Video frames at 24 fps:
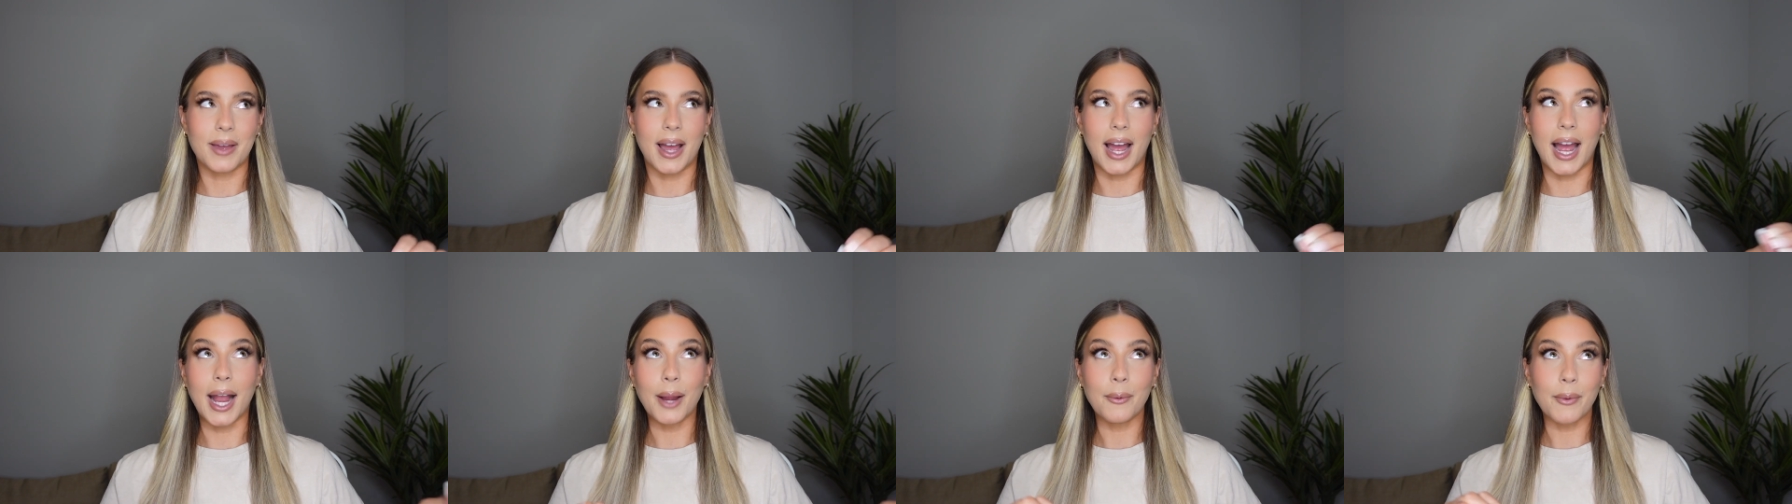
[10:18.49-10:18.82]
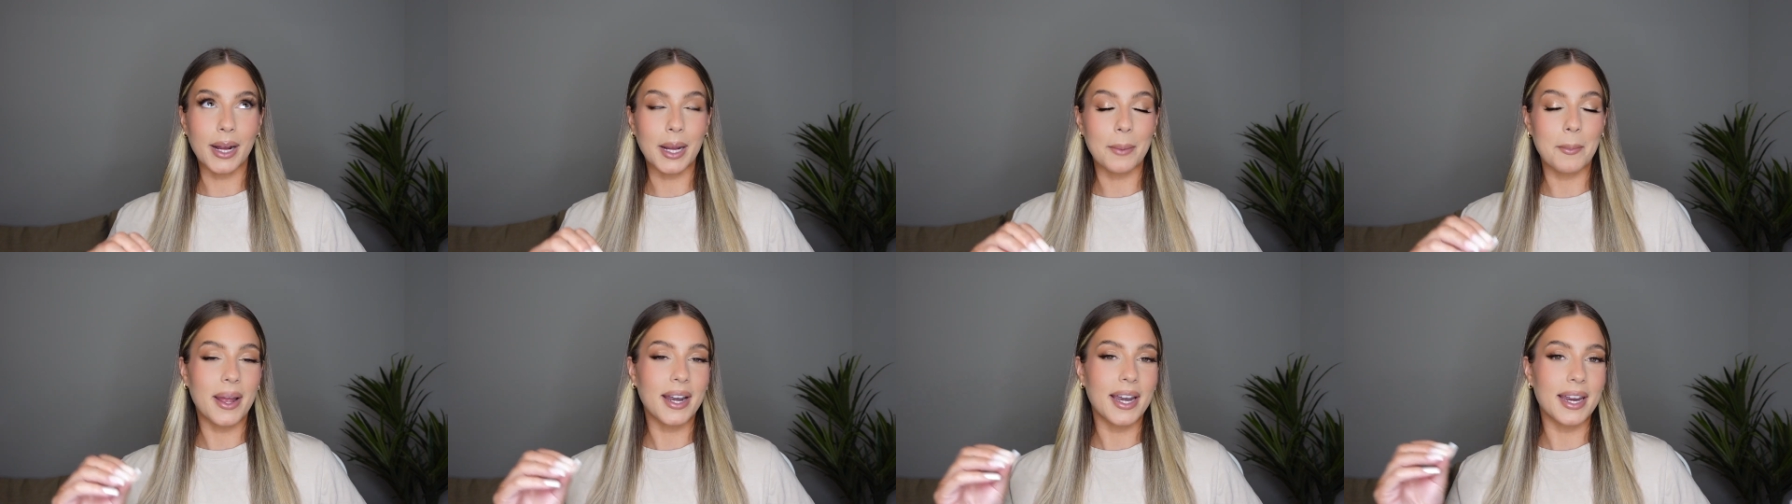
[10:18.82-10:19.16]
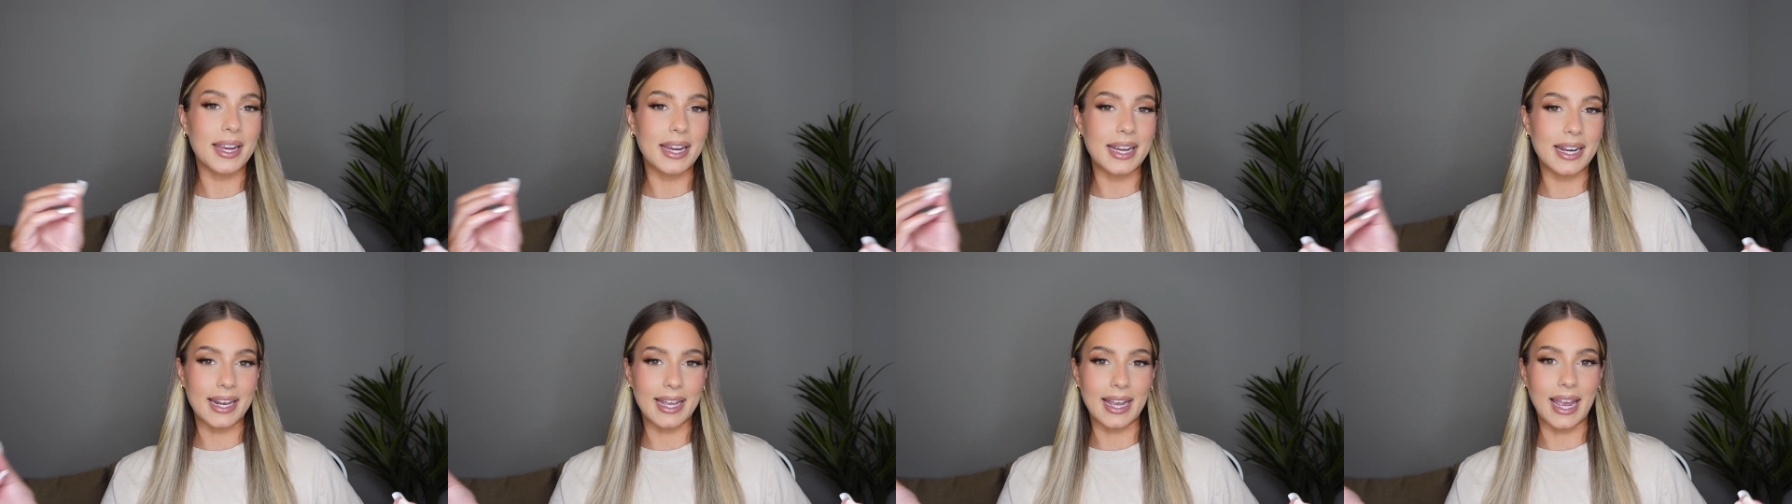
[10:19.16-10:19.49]
I recommend
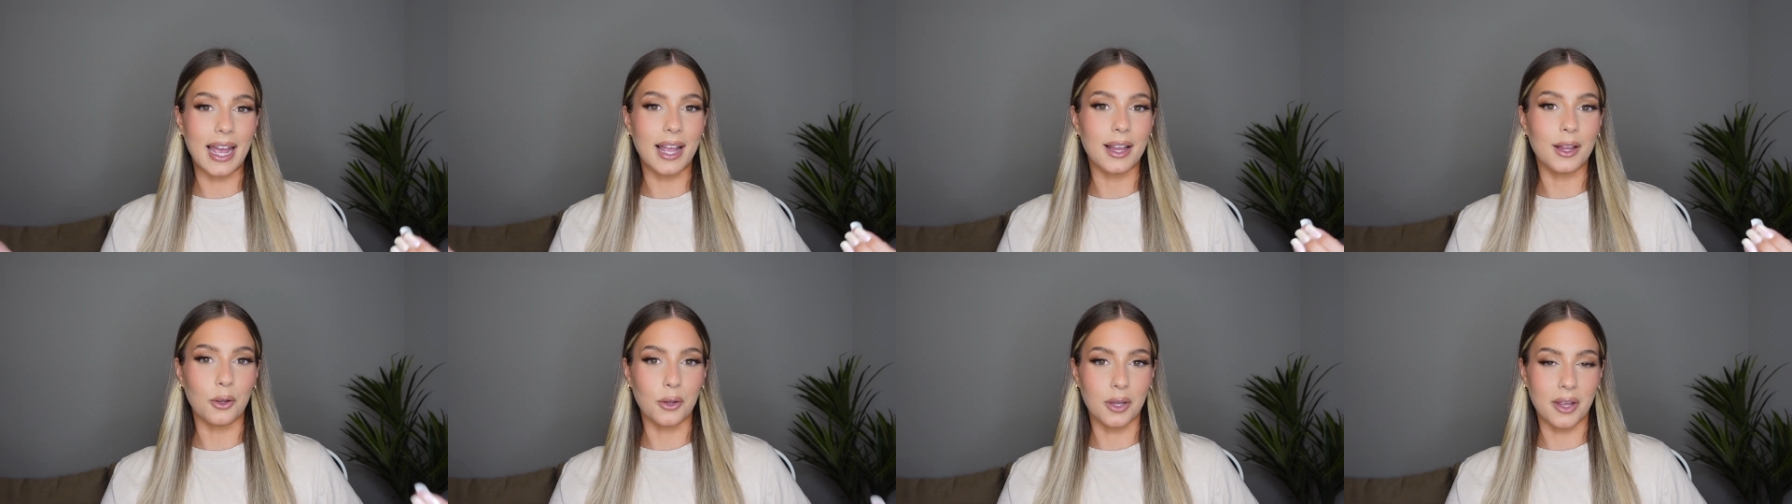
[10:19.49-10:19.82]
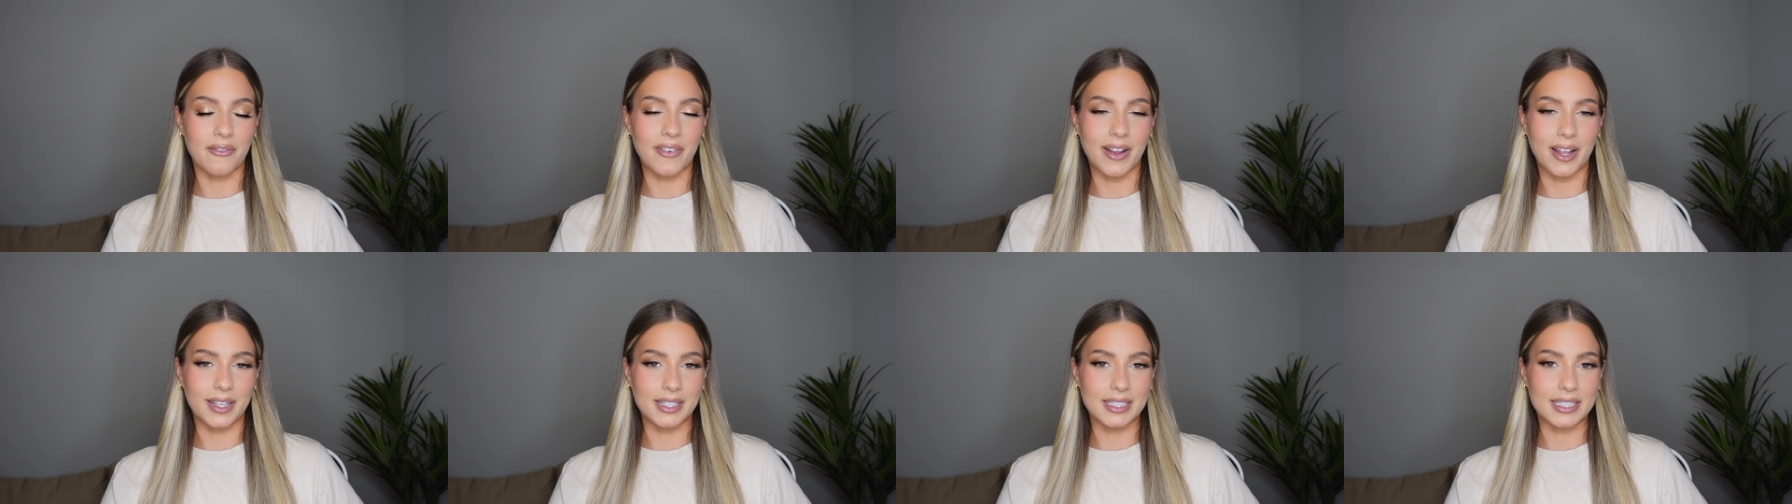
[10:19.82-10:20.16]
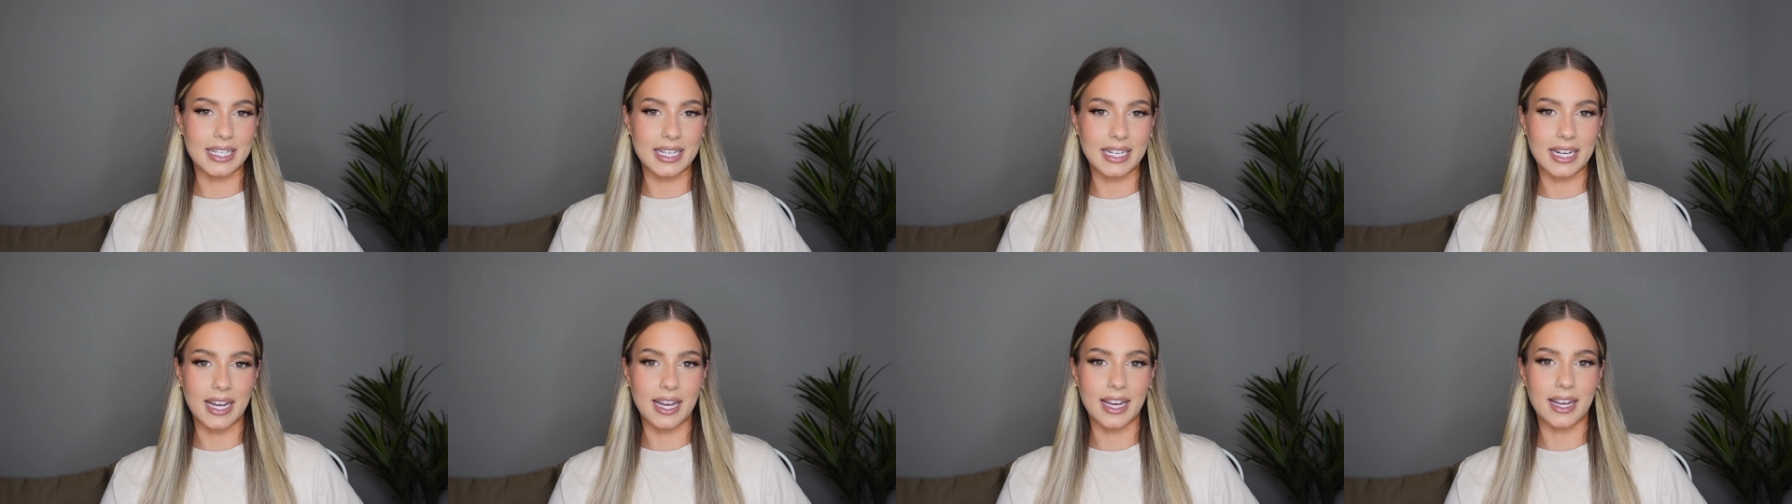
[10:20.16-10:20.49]
eating at Lola
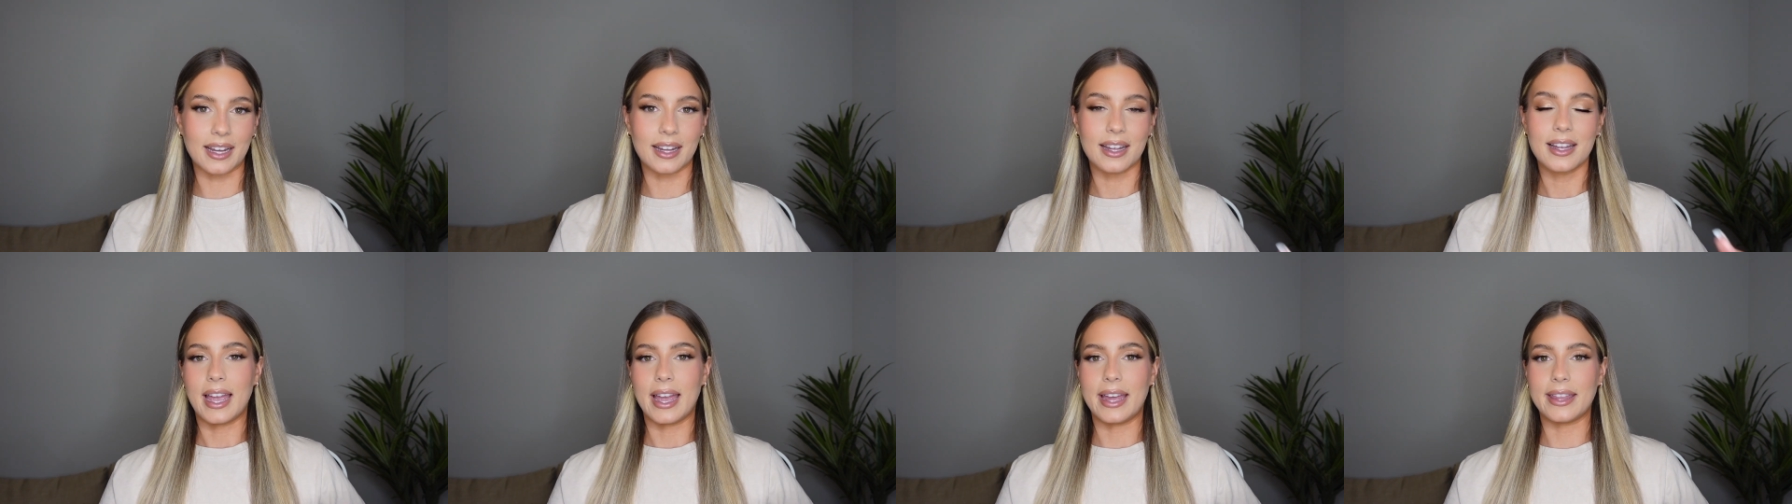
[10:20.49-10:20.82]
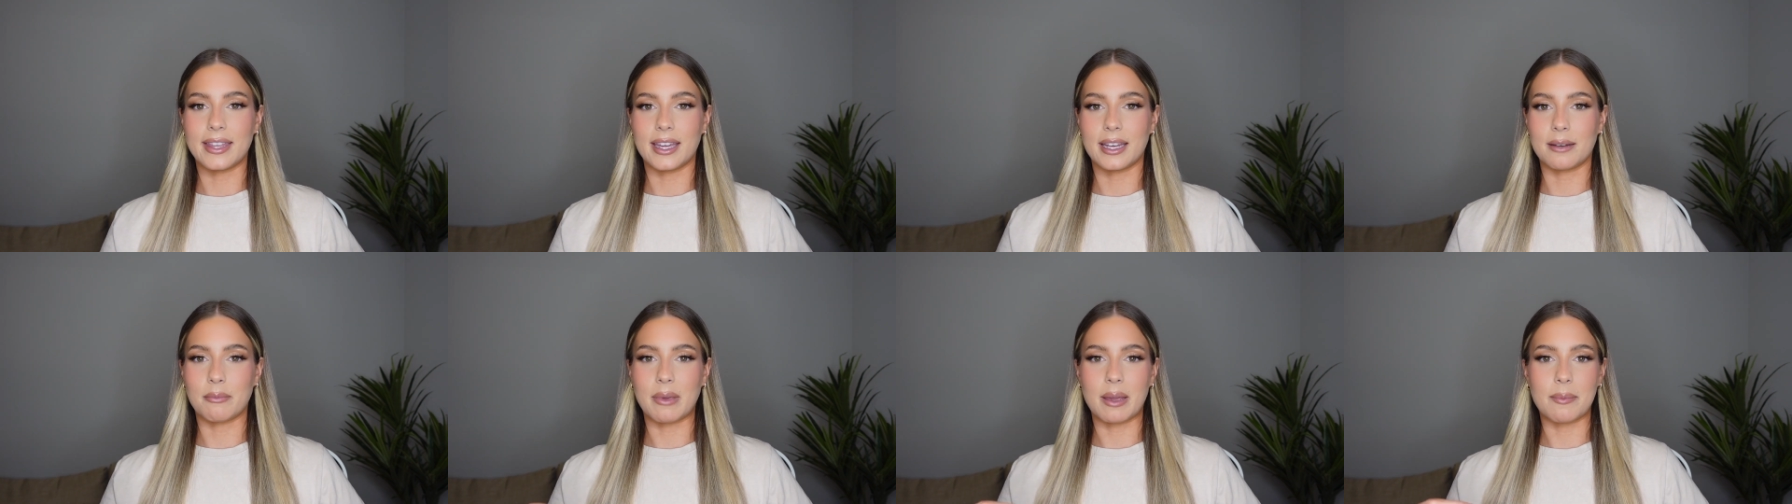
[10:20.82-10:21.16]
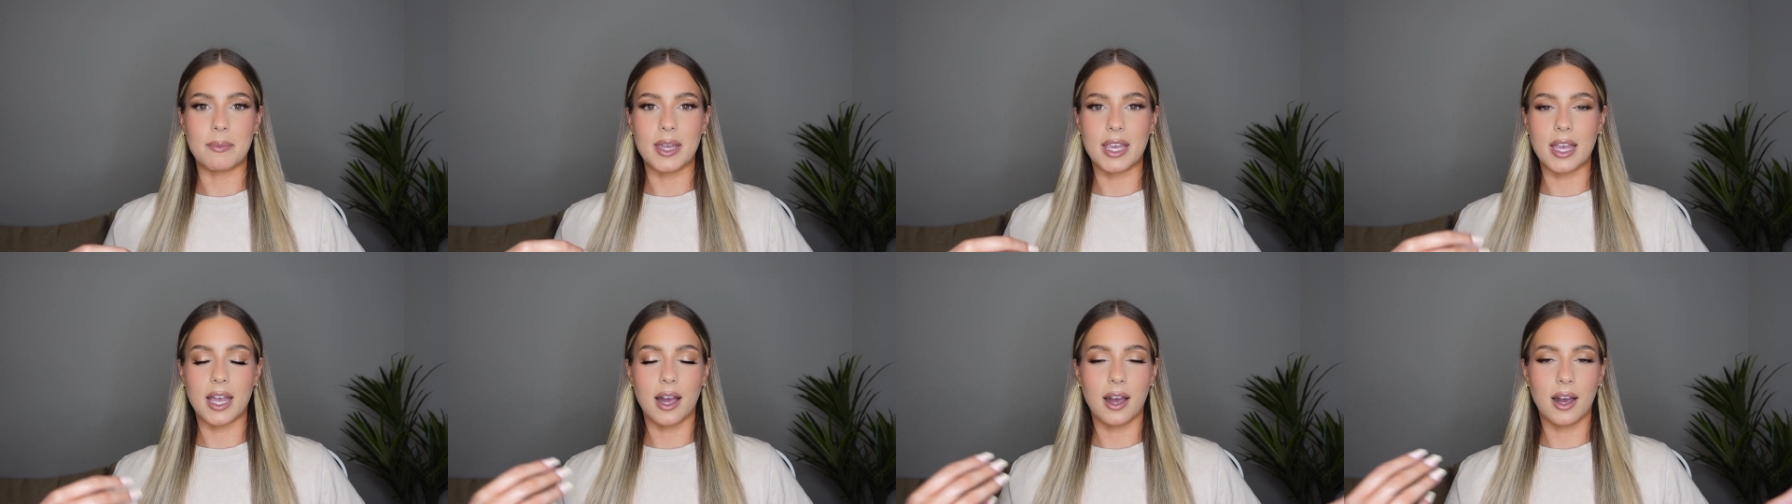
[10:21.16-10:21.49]
Valentina and then
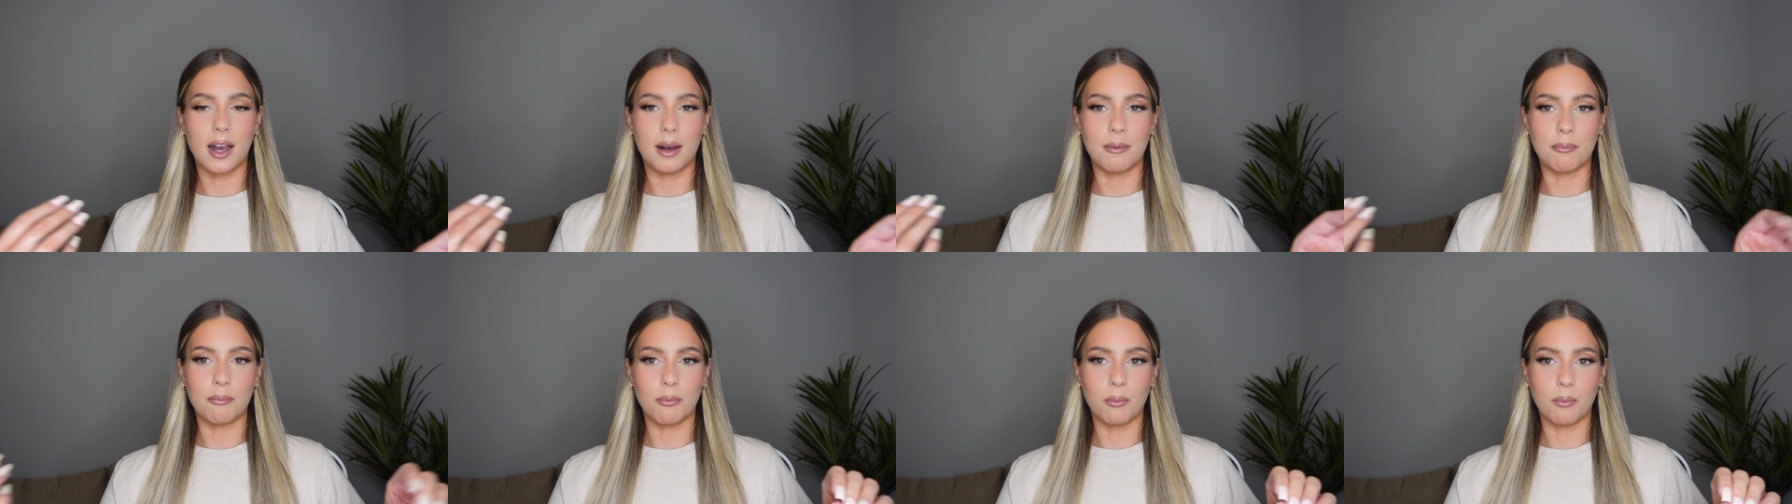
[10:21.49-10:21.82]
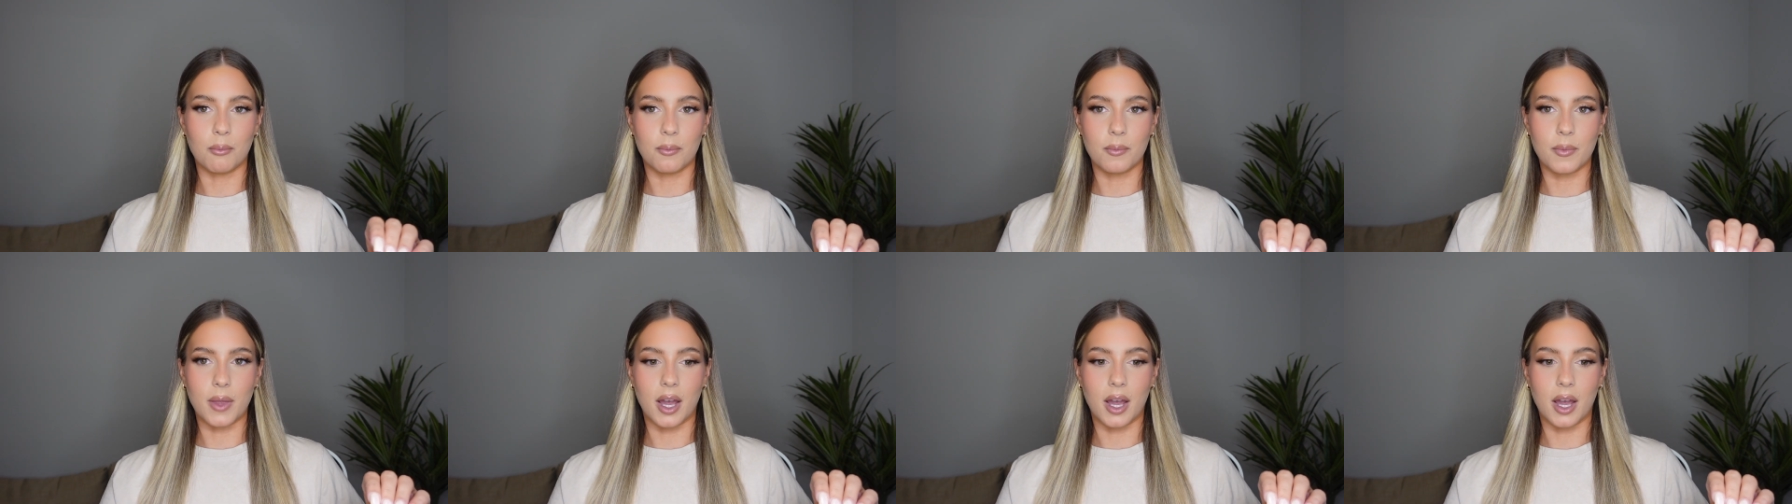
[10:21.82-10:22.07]
maybe um,